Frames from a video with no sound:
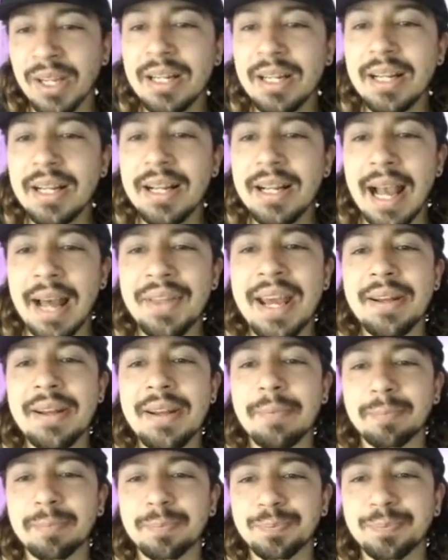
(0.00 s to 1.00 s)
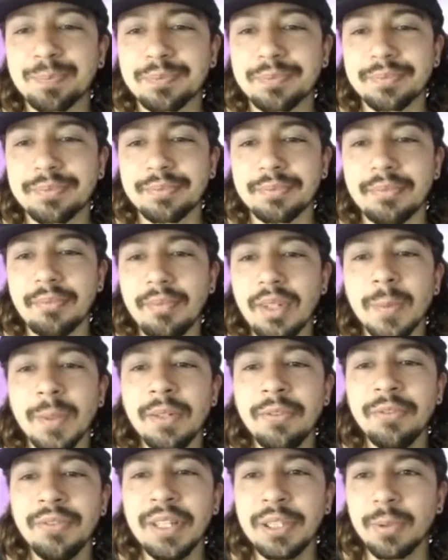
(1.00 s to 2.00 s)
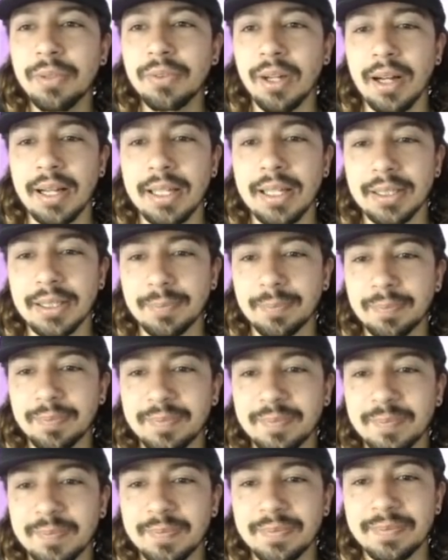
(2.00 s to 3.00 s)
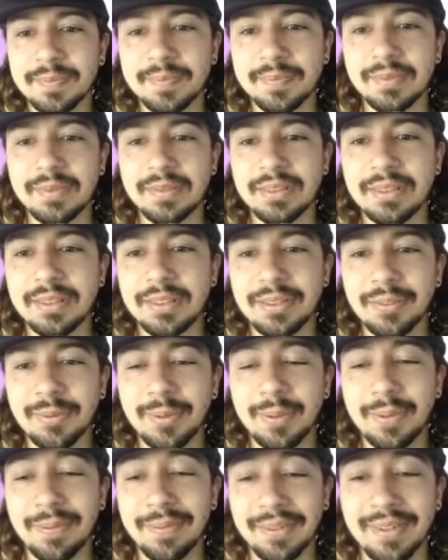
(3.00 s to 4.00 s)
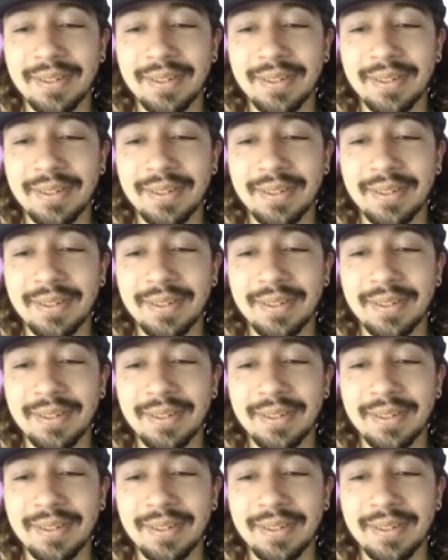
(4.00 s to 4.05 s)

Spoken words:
And then I'm going to finish you off, guys, with